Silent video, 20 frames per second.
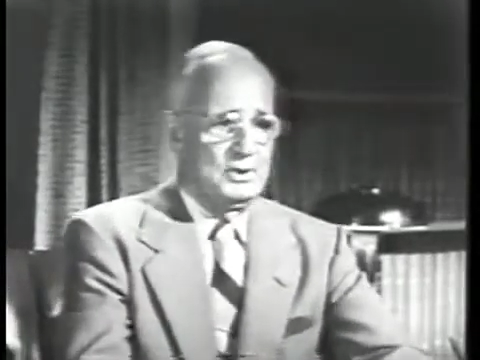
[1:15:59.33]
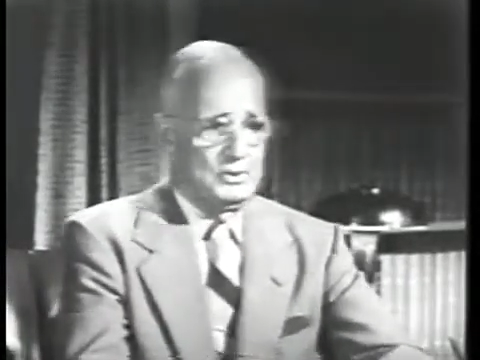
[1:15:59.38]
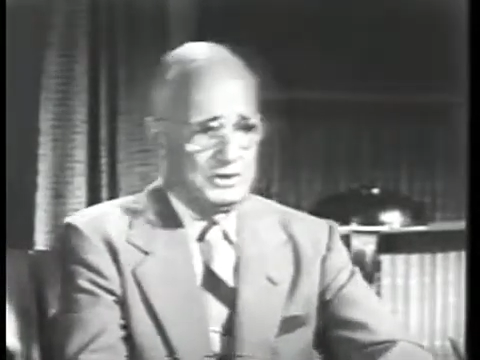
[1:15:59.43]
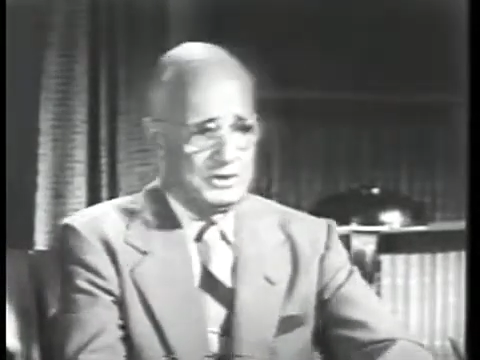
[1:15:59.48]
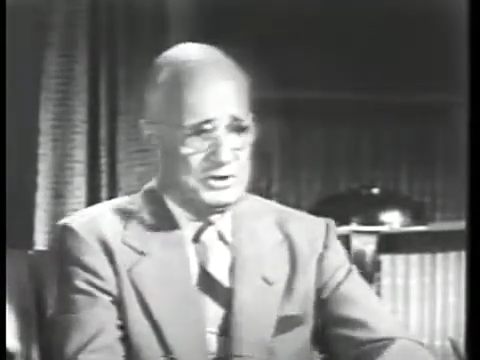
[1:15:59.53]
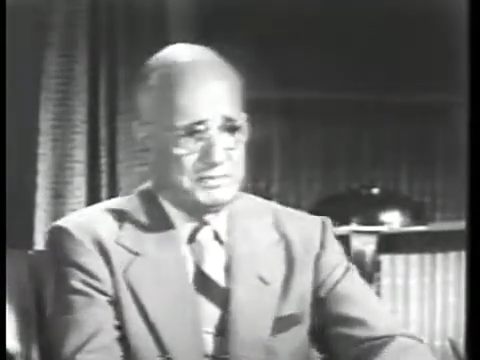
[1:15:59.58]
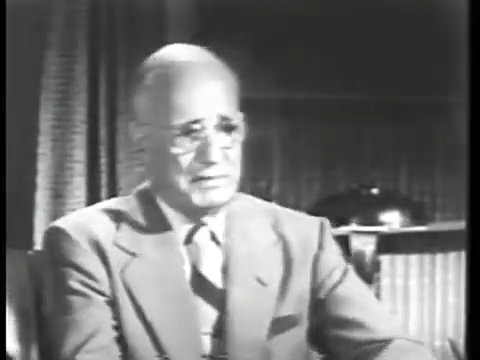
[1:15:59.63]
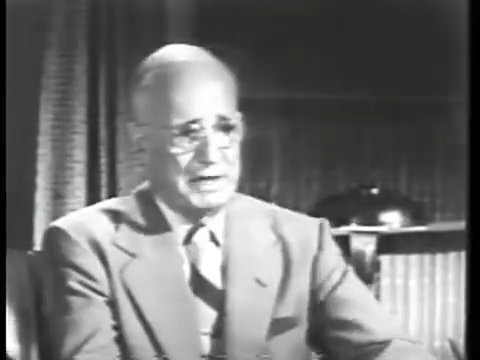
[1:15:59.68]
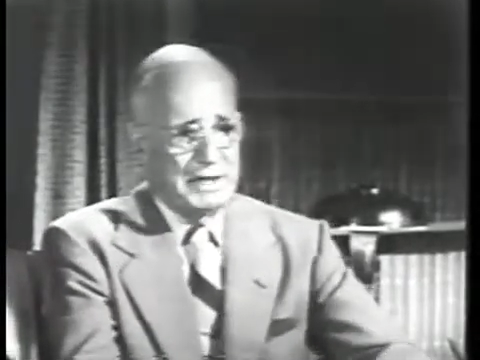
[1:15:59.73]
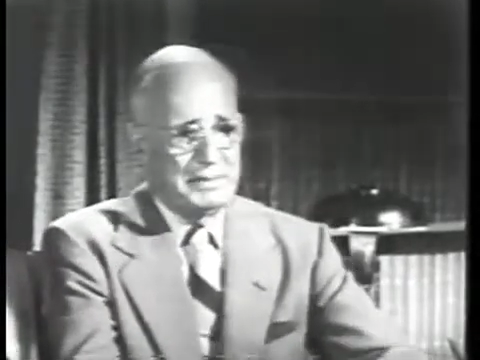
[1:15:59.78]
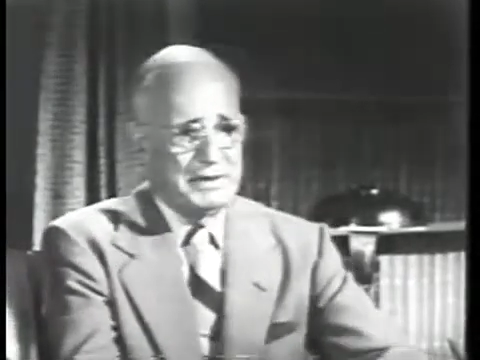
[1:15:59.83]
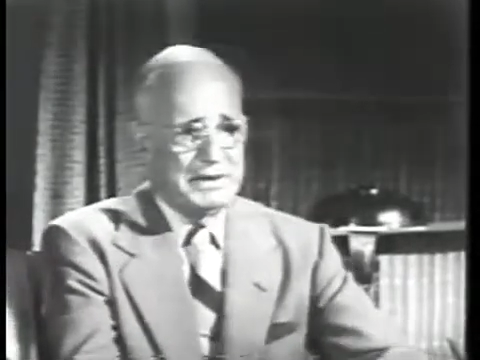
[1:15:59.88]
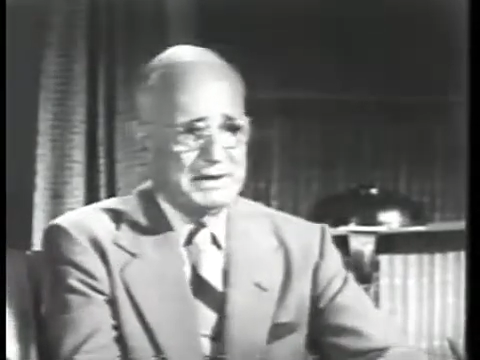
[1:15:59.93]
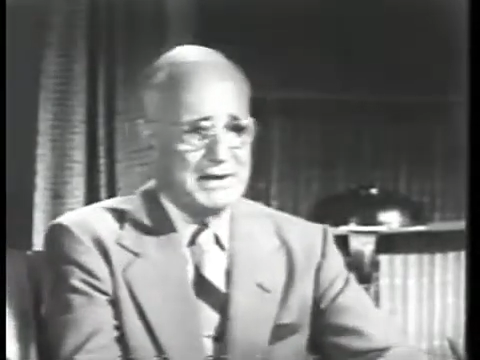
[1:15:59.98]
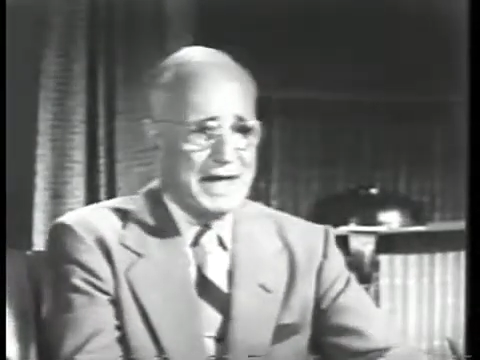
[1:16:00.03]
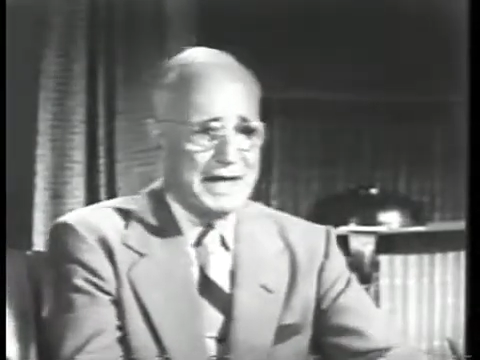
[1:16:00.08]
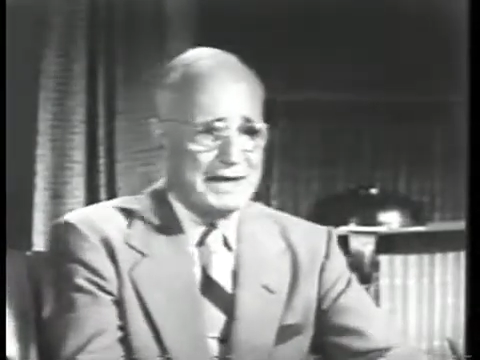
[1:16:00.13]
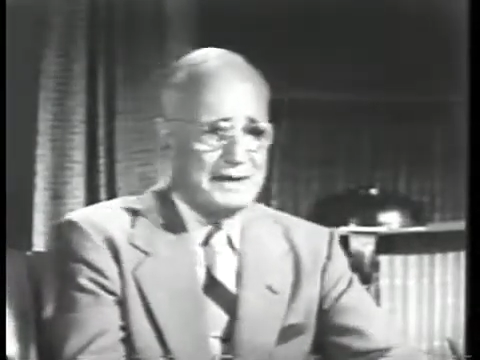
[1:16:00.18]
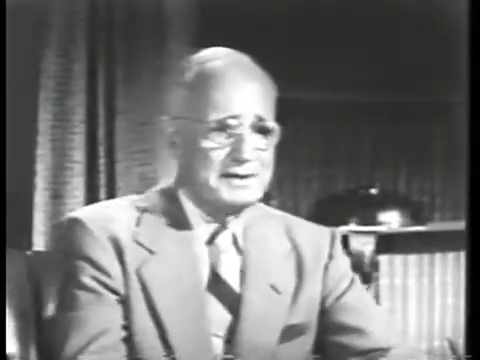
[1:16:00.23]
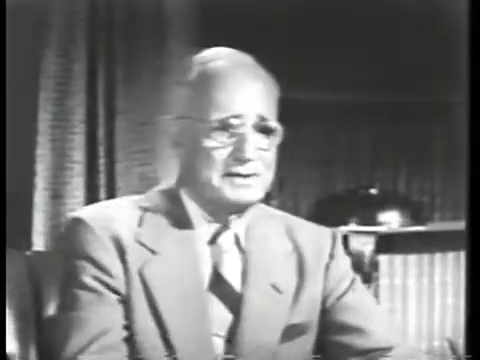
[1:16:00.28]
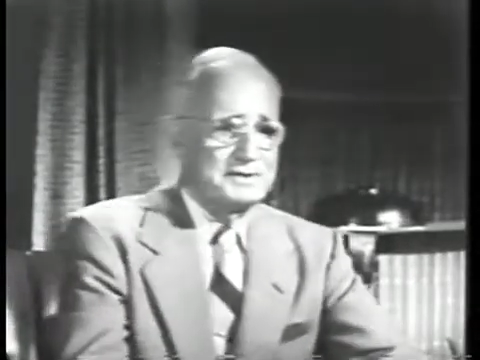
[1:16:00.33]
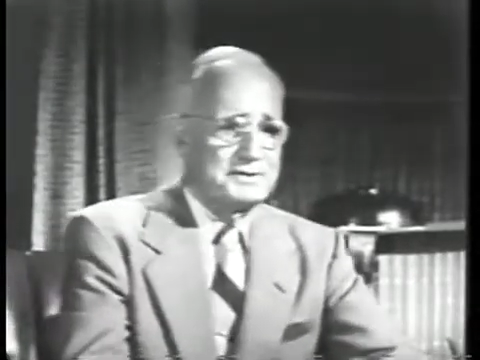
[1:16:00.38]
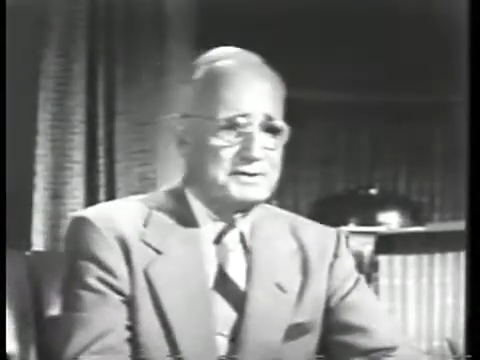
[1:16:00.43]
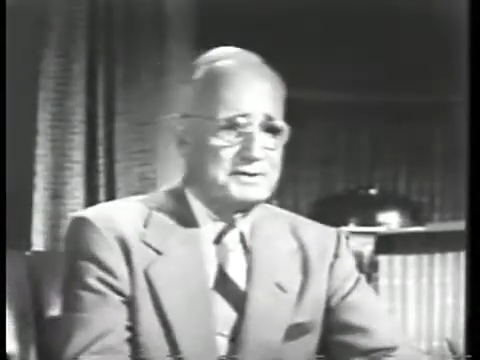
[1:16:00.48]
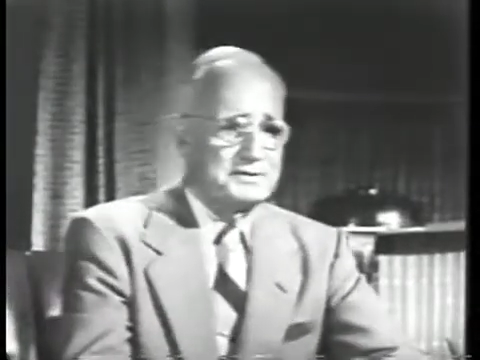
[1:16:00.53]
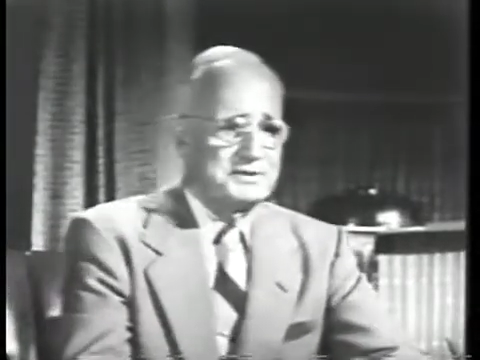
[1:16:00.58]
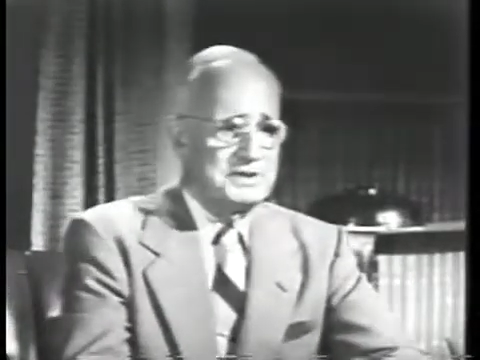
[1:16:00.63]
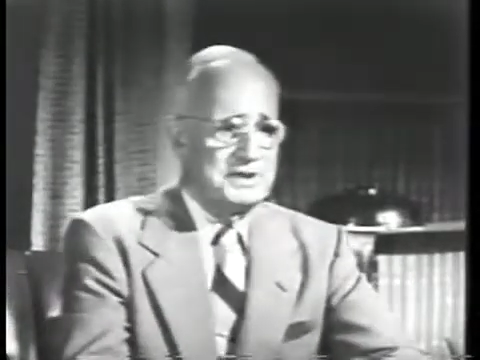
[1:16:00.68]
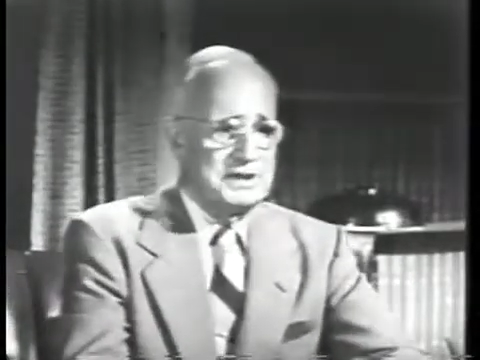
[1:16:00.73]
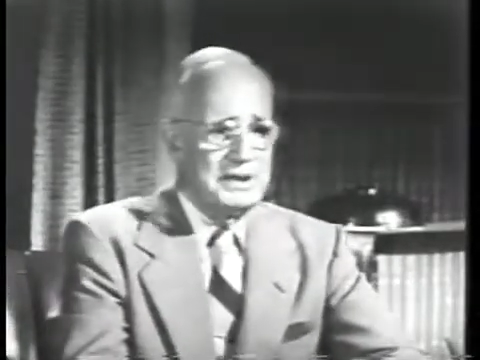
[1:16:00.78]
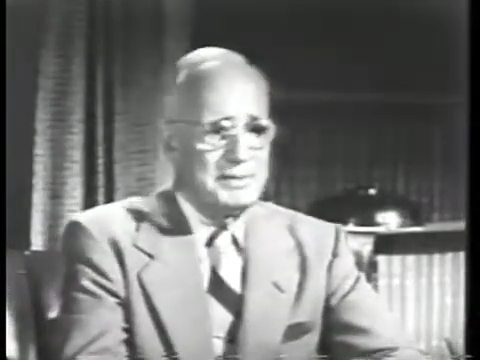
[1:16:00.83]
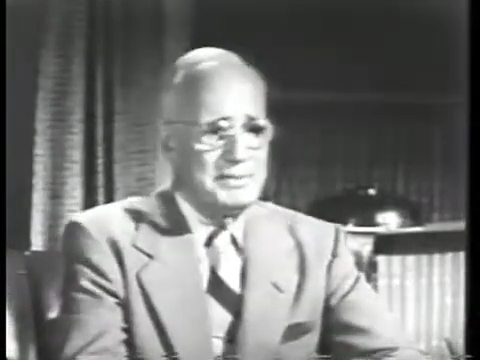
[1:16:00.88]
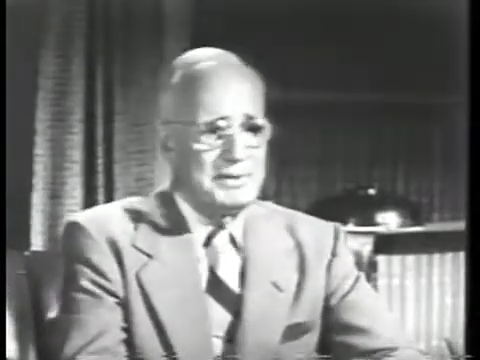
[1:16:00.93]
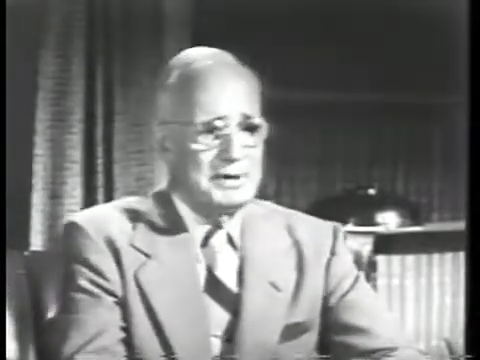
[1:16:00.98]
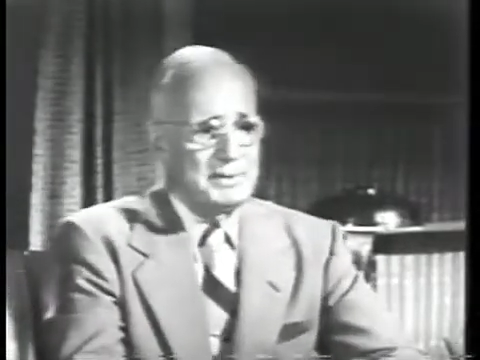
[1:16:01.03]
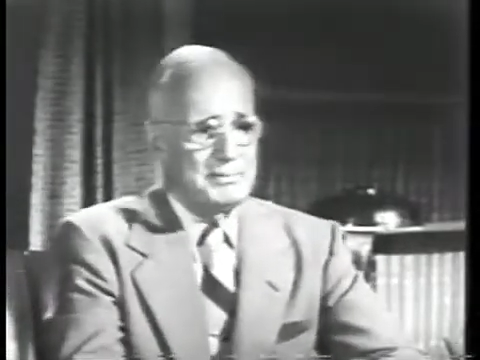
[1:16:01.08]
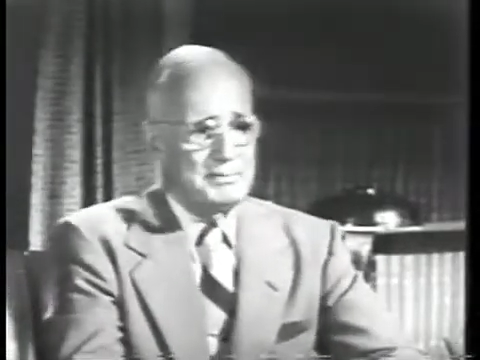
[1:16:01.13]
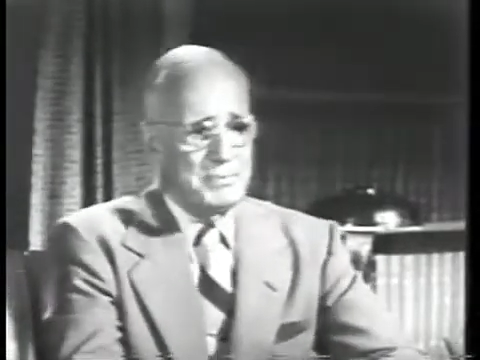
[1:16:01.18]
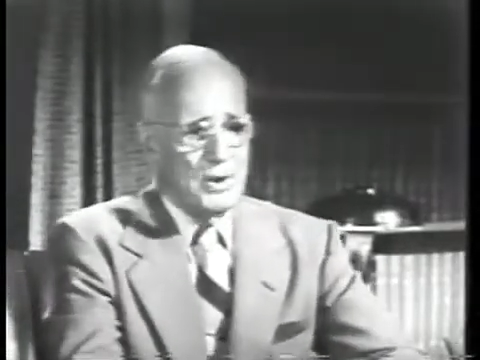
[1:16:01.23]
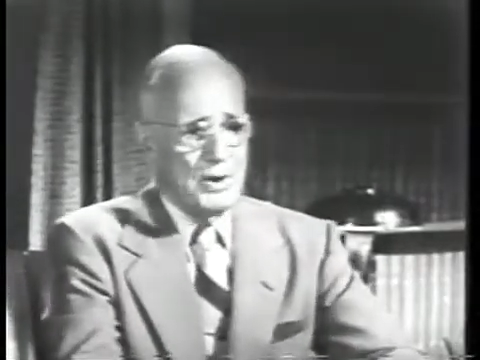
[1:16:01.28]
which may be likened to steam
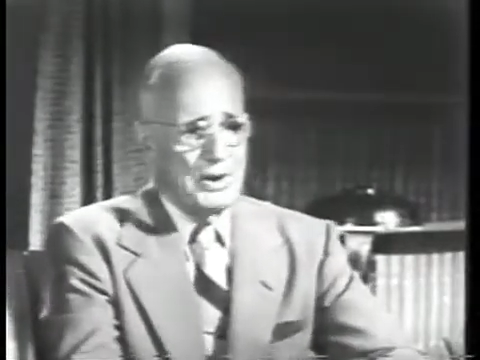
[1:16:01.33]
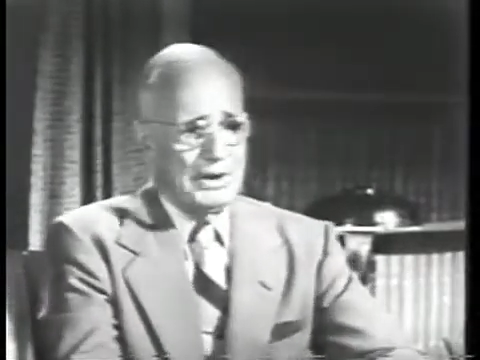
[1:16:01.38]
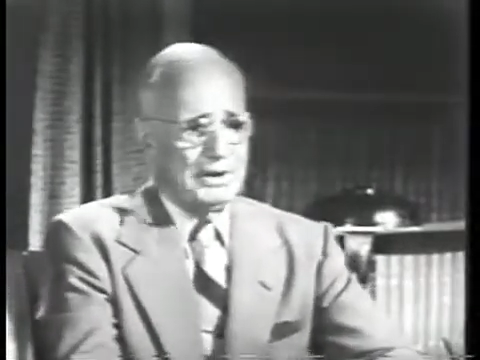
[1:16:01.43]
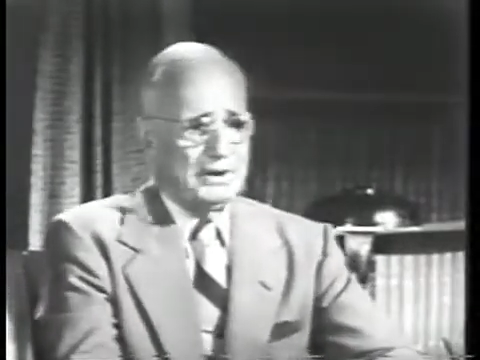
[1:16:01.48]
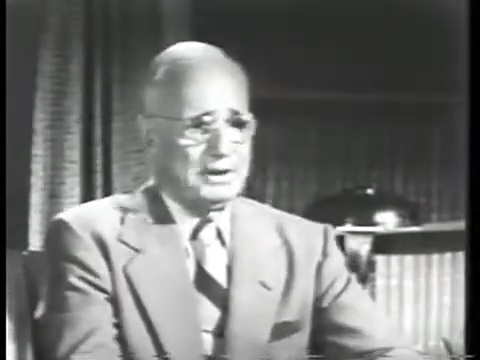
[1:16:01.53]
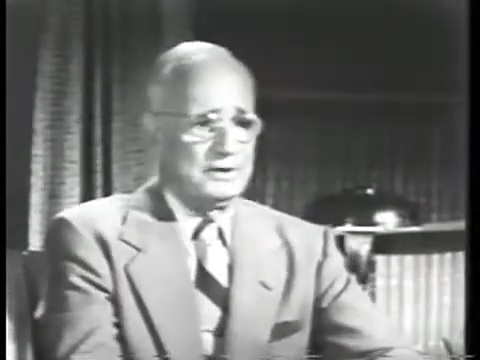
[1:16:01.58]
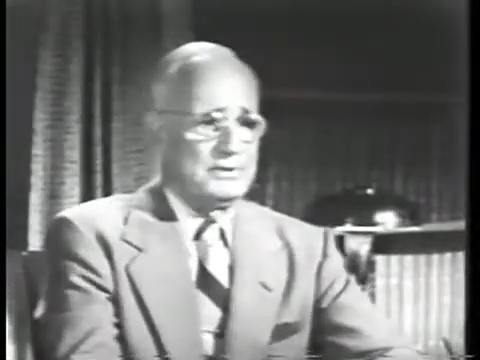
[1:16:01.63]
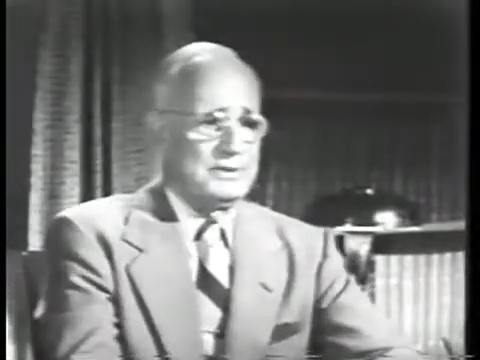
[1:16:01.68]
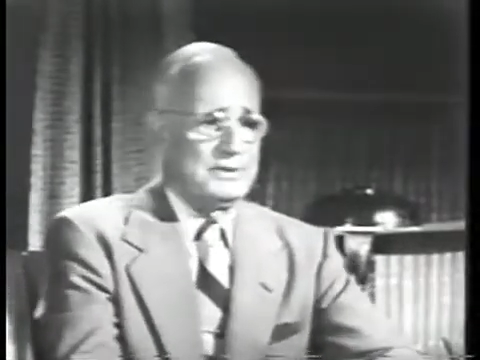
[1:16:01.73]
in a boiler,